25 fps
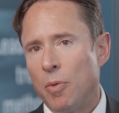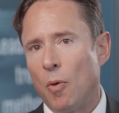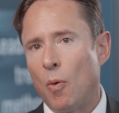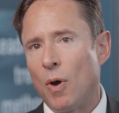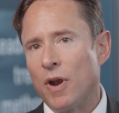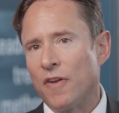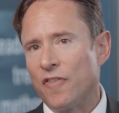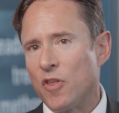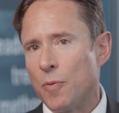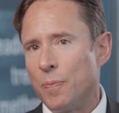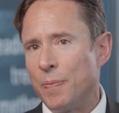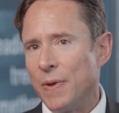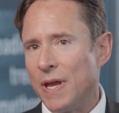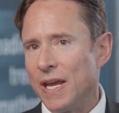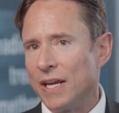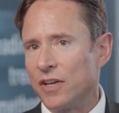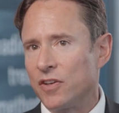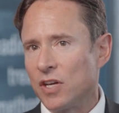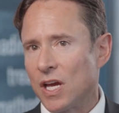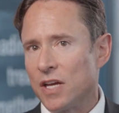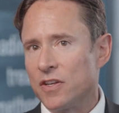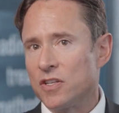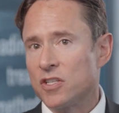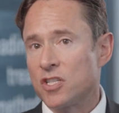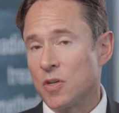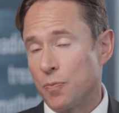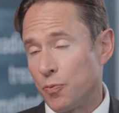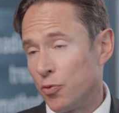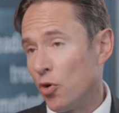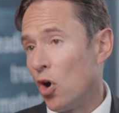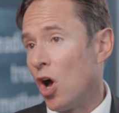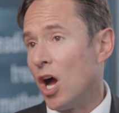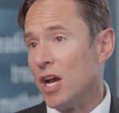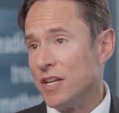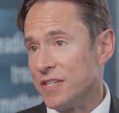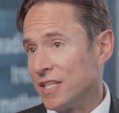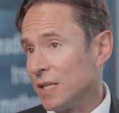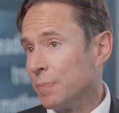one of the big
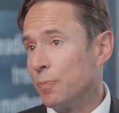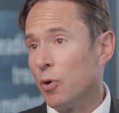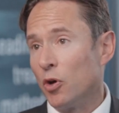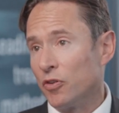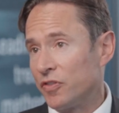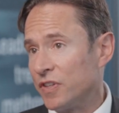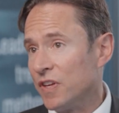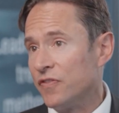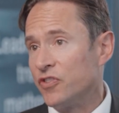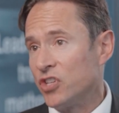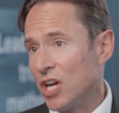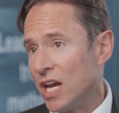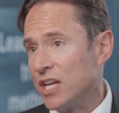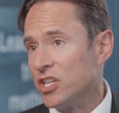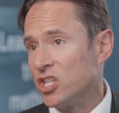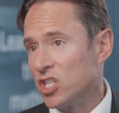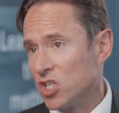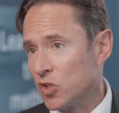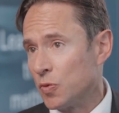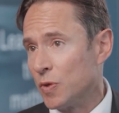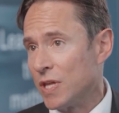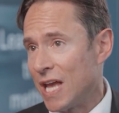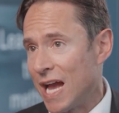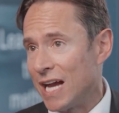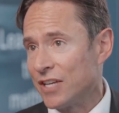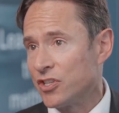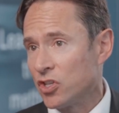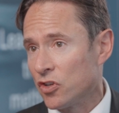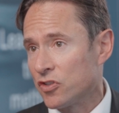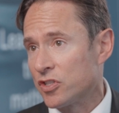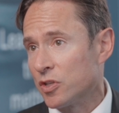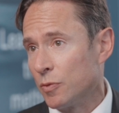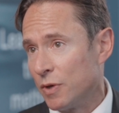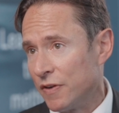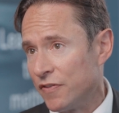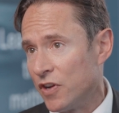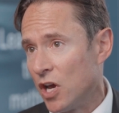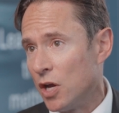surprising positive changes with the ATOS that
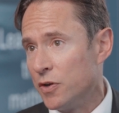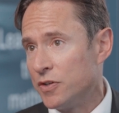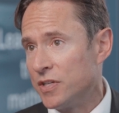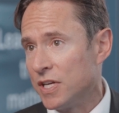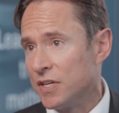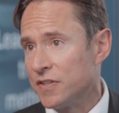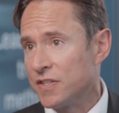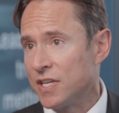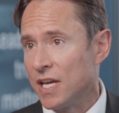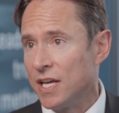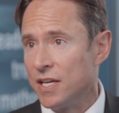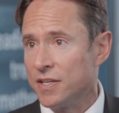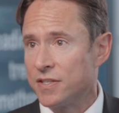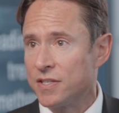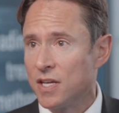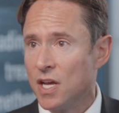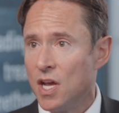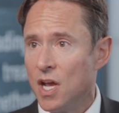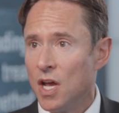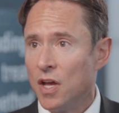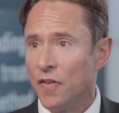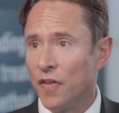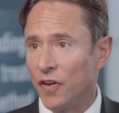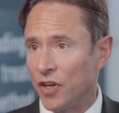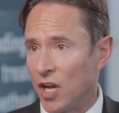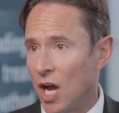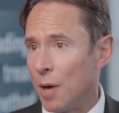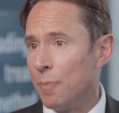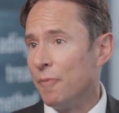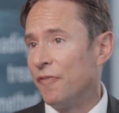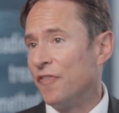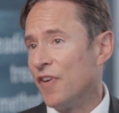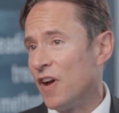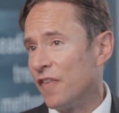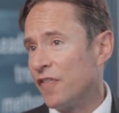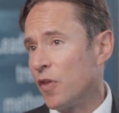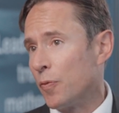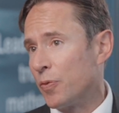we've noticed is the
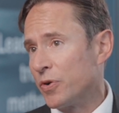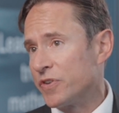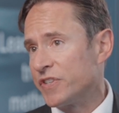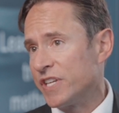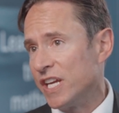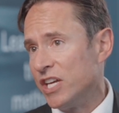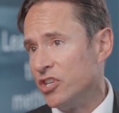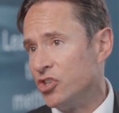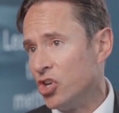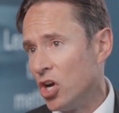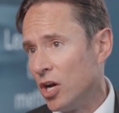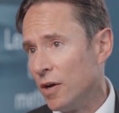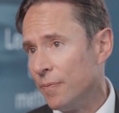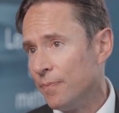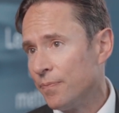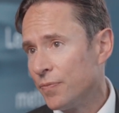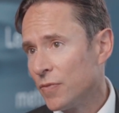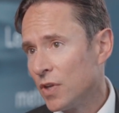comfort of the procedure.